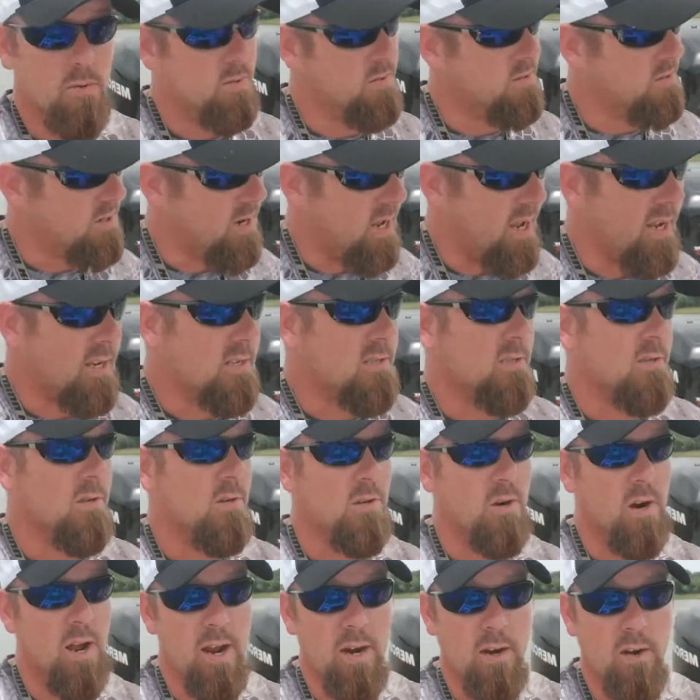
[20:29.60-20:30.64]
or snakes
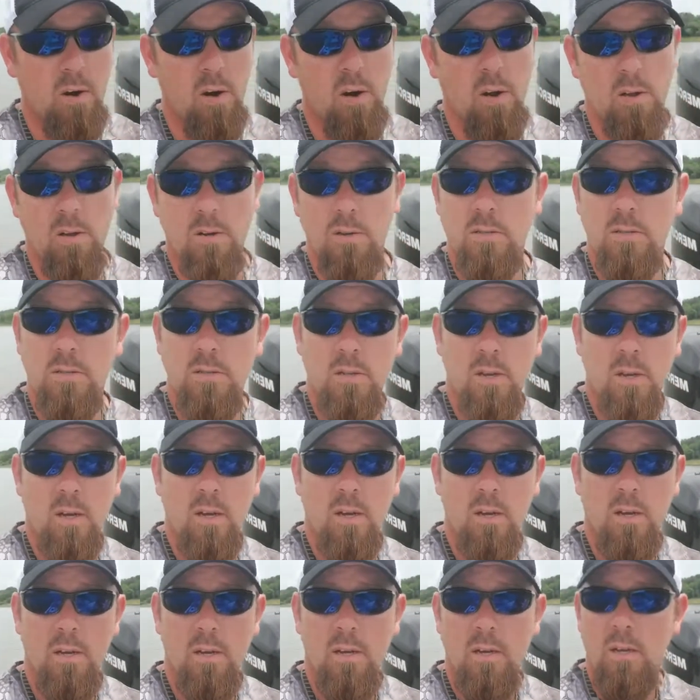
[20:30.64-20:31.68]
or night crawlers,
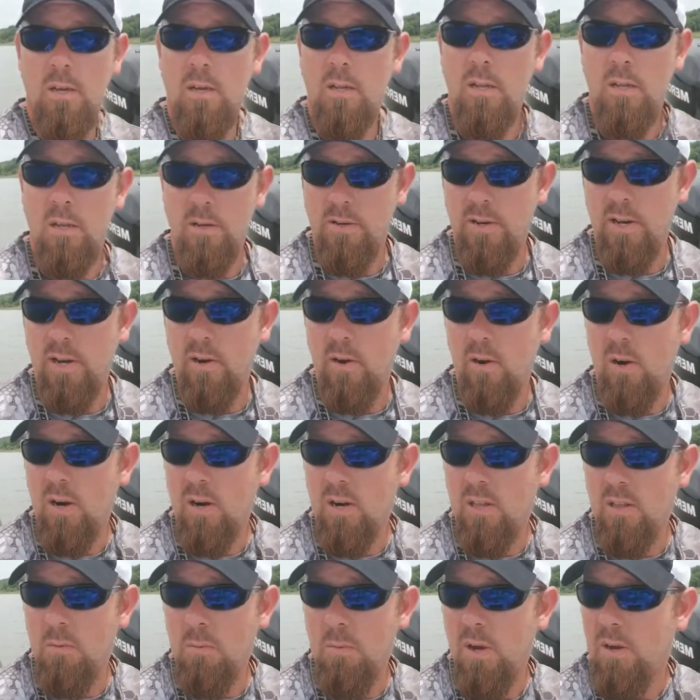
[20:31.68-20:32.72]
and they'll dig
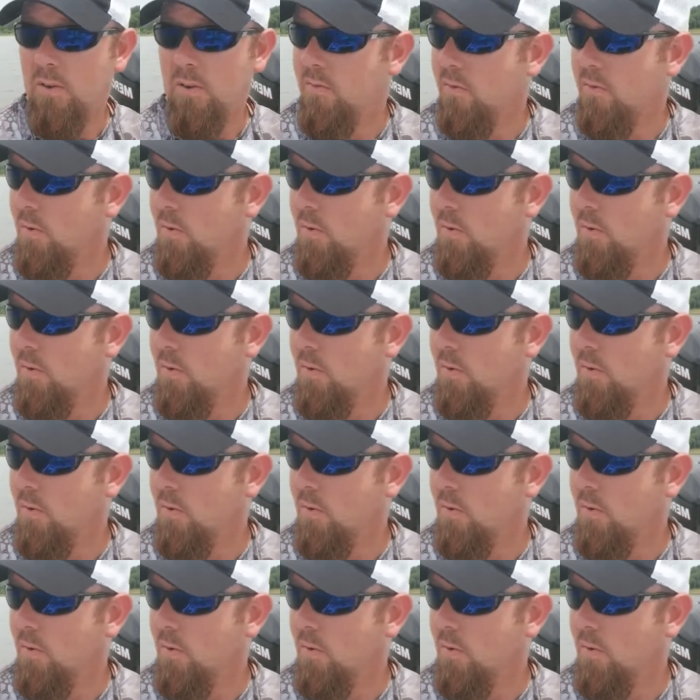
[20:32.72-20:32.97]
around in the mud